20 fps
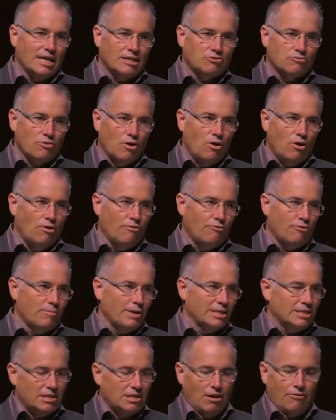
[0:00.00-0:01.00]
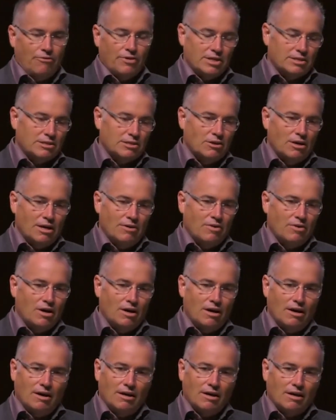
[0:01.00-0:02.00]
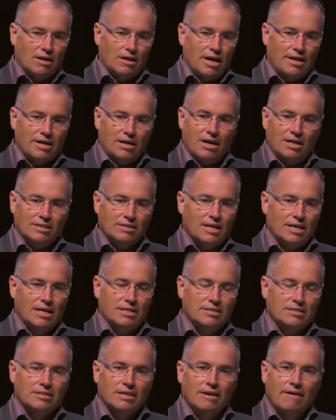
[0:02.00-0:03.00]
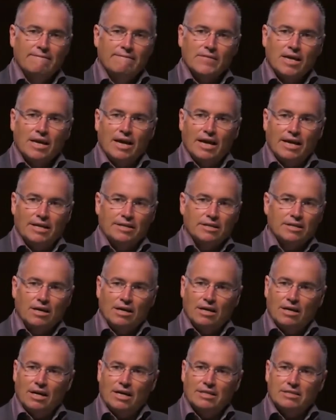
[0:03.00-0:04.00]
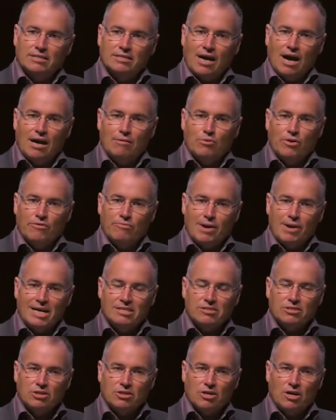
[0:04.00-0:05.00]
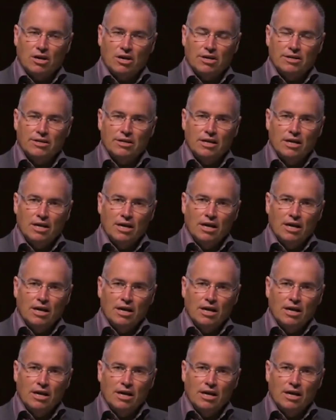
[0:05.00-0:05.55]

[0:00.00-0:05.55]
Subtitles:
next role for myself, and I still have a lot of contacts and time with MasterCard,